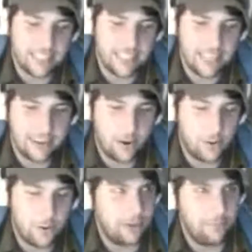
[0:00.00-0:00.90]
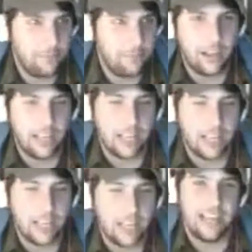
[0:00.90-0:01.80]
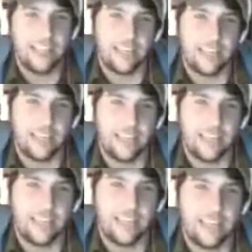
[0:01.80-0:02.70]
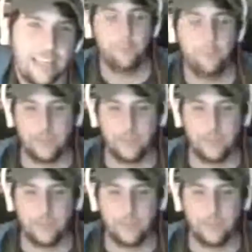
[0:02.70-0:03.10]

the whole thing with Fallout, and like it, I don't know.